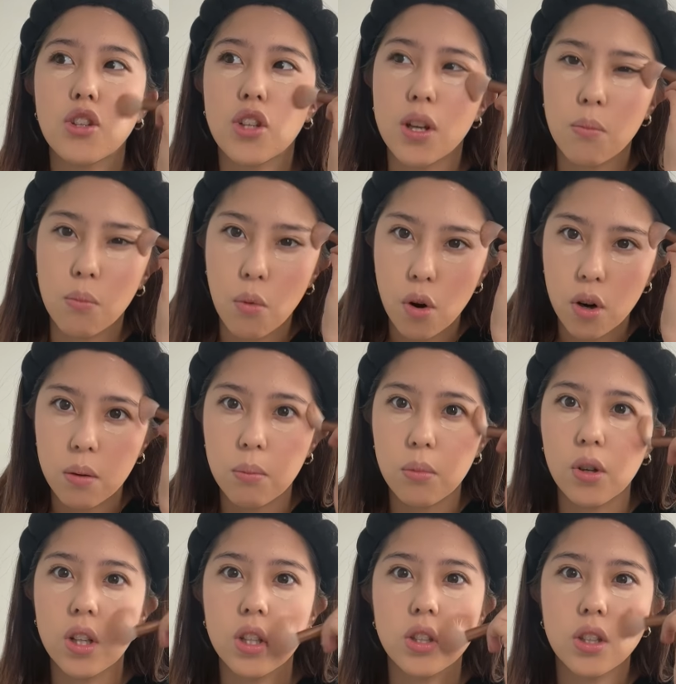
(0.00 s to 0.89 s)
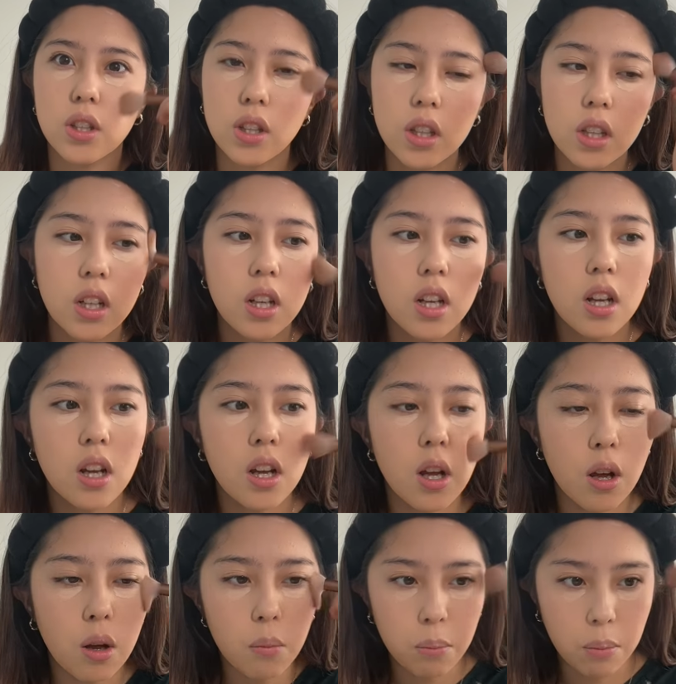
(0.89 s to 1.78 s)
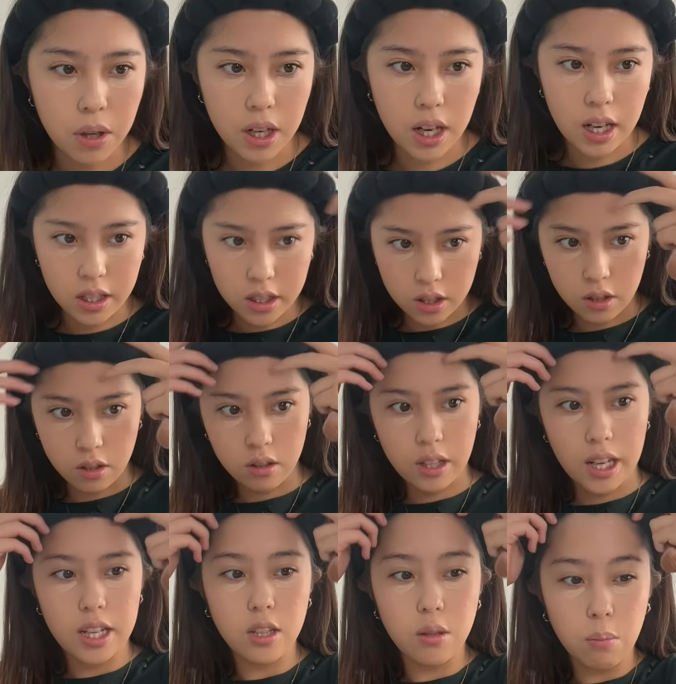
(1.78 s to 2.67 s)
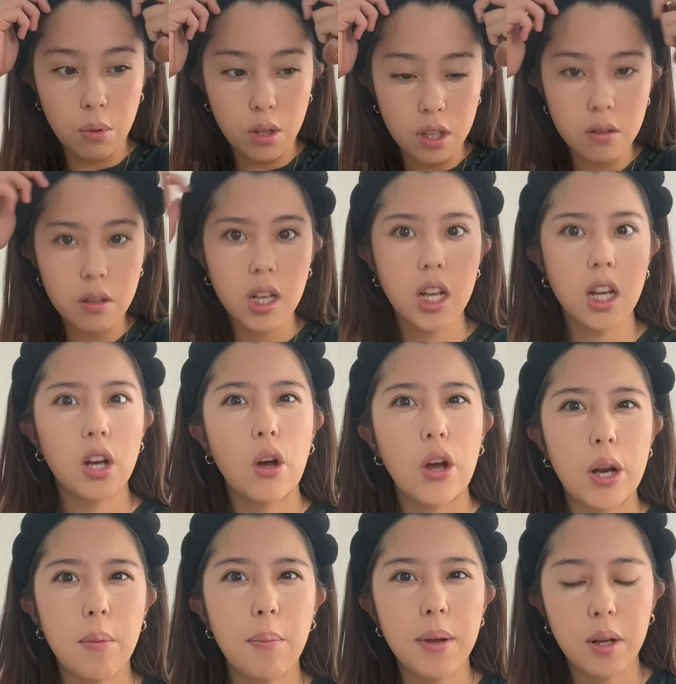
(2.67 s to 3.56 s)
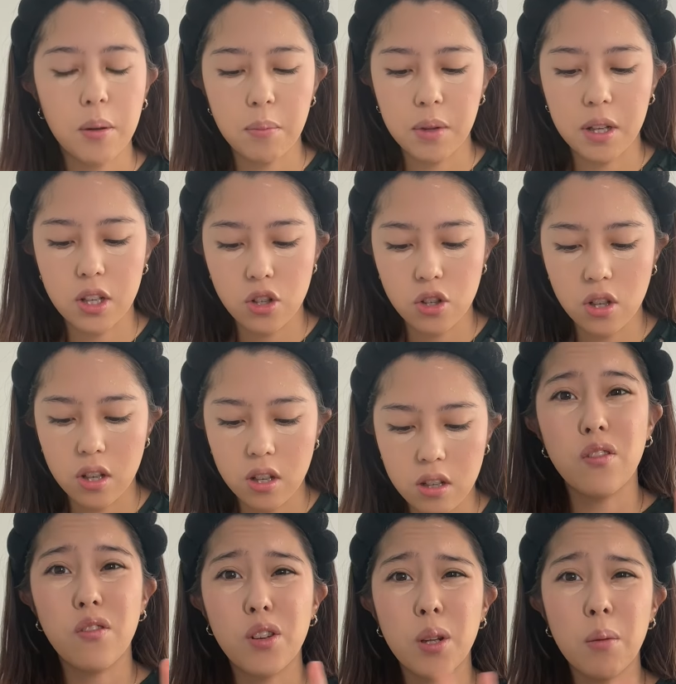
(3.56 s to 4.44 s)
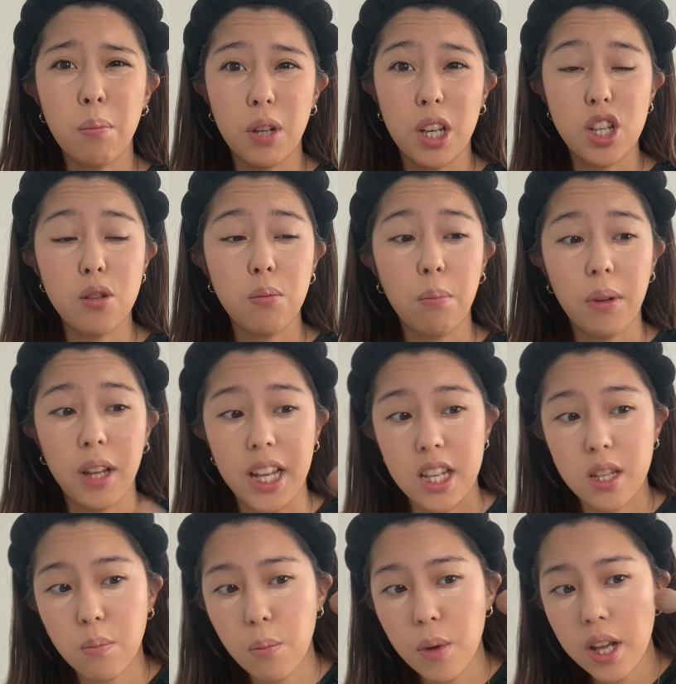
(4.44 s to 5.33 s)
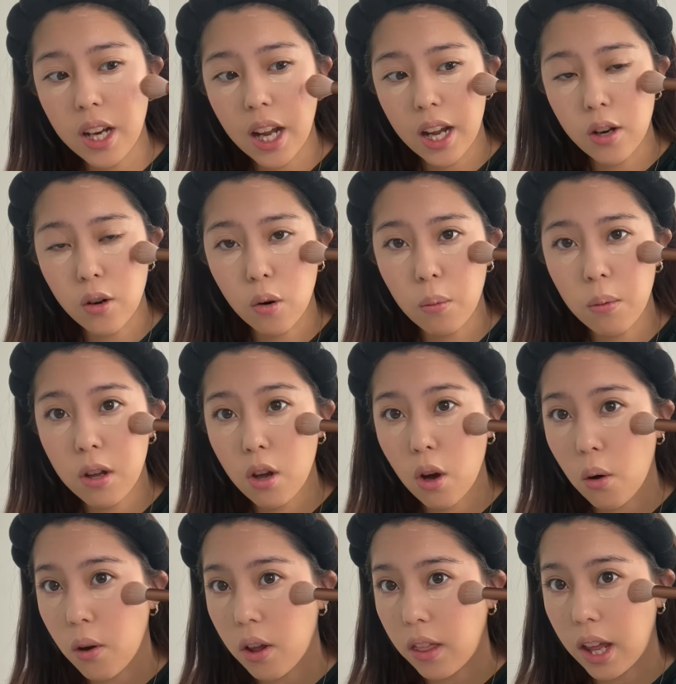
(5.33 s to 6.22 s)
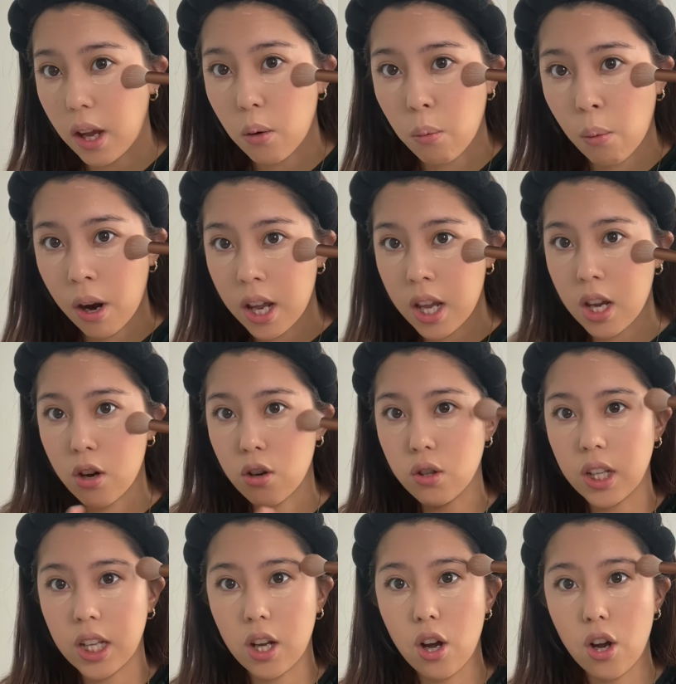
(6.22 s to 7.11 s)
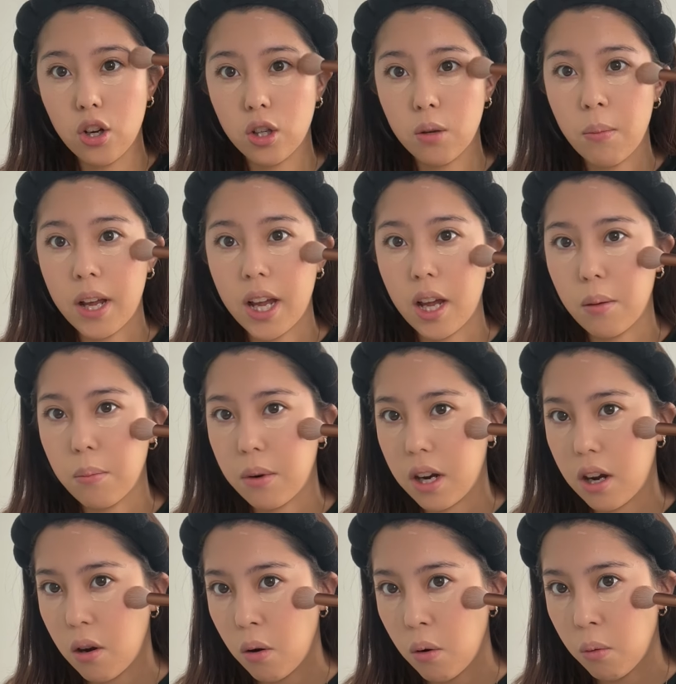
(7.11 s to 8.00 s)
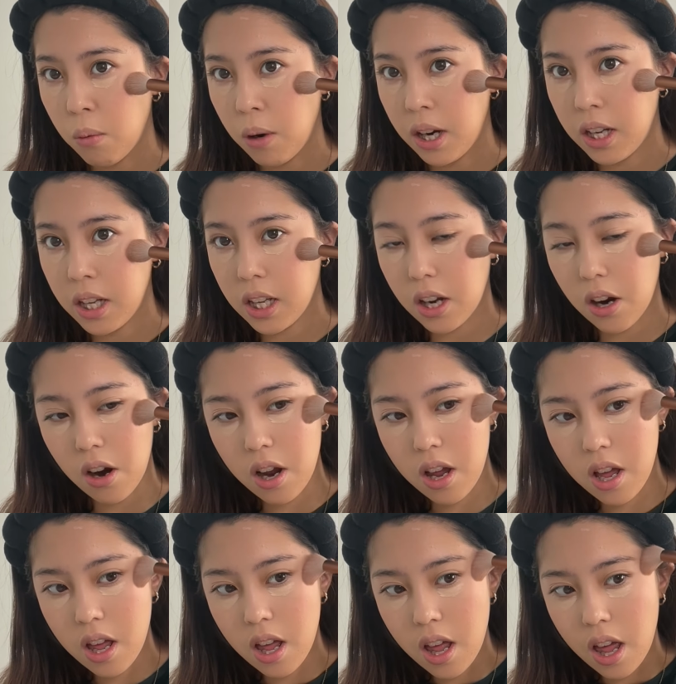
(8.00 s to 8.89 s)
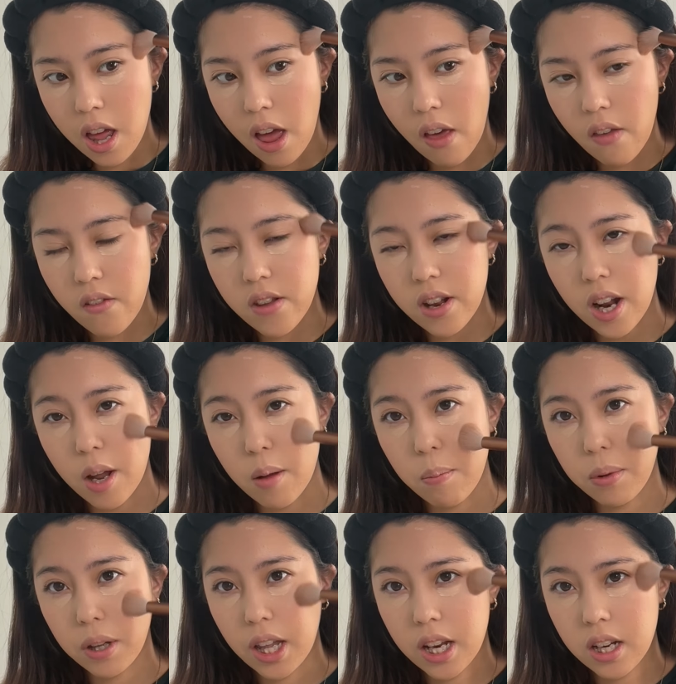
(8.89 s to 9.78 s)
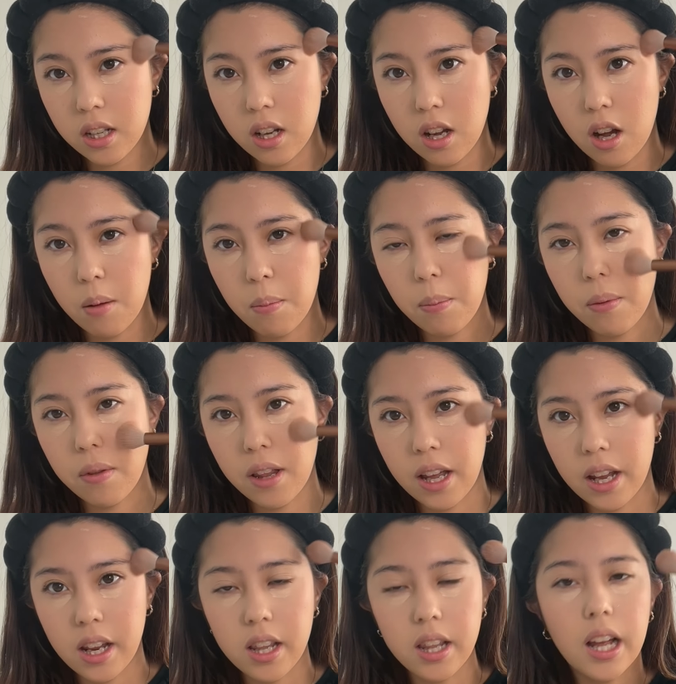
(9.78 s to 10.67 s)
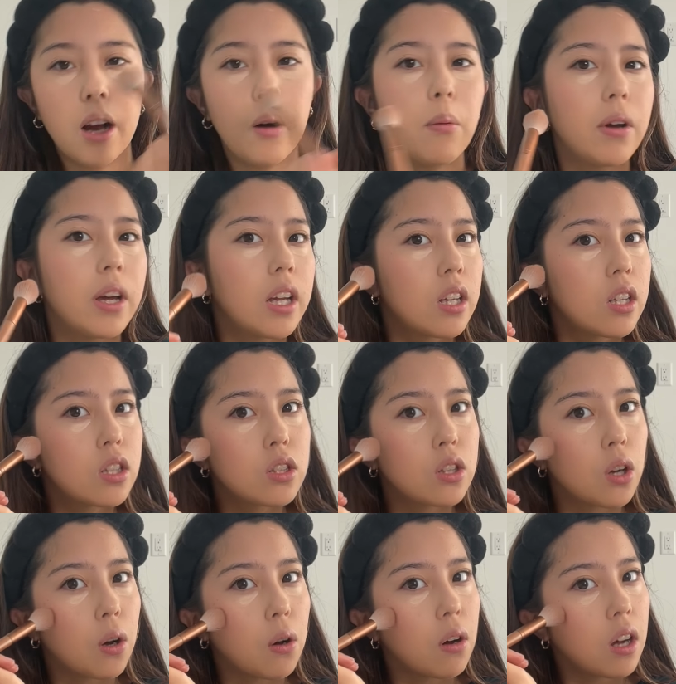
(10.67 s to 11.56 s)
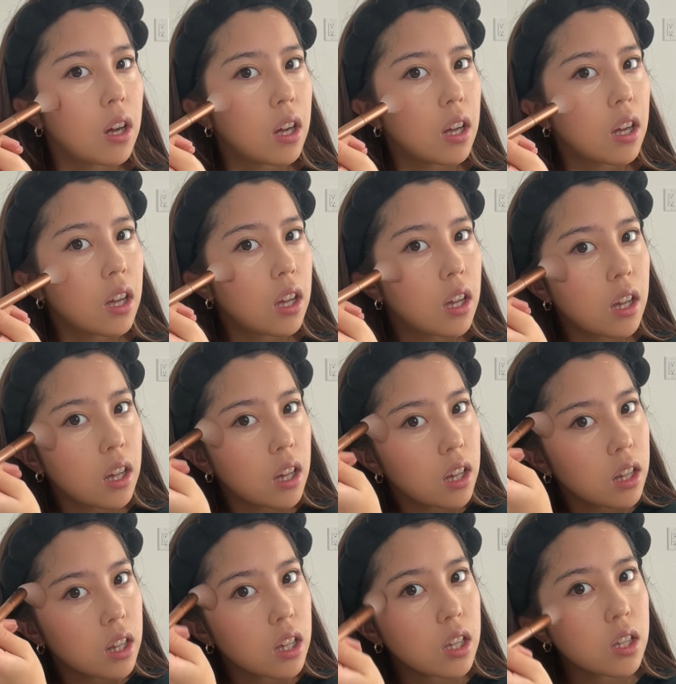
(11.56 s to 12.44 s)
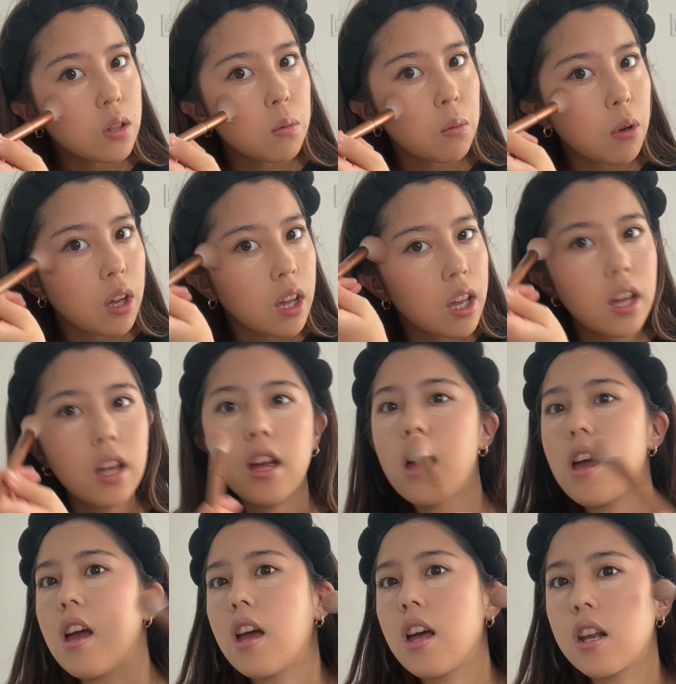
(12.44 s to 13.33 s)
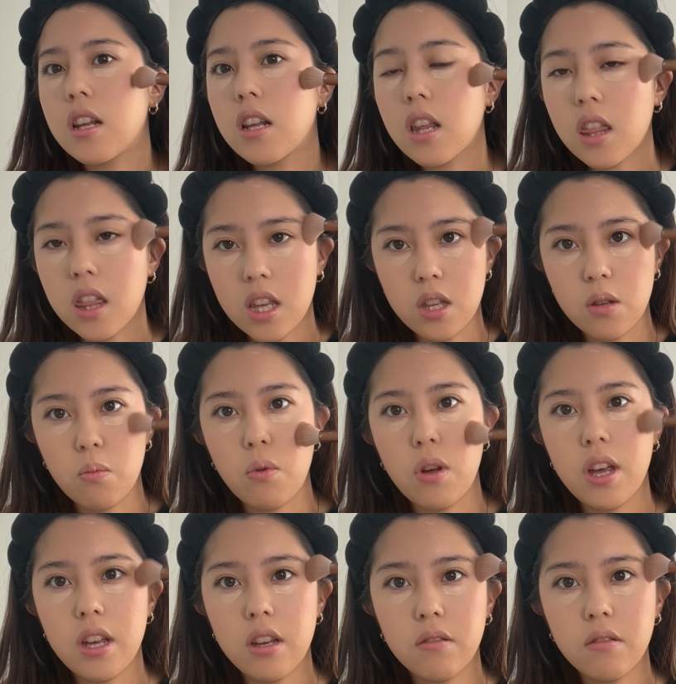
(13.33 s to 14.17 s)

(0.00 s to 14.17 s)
and more on bronzer, but I still like to put quite a bit of blush on. For the blush placement, I normally go in like right here, so like under my eyebrow right here, and then I blend up like that way, so this way and this way.